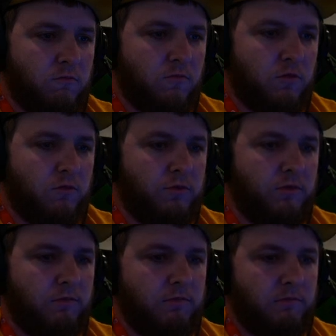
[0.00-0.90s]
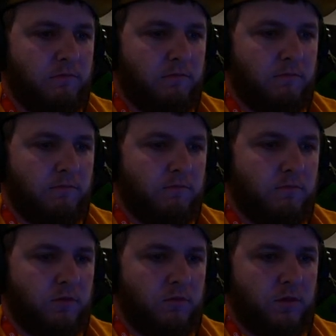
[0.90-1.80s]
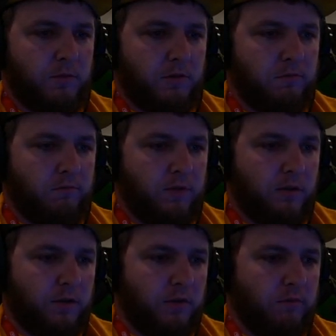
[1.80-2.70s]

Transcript: Oops. Ooh, come on. There we go.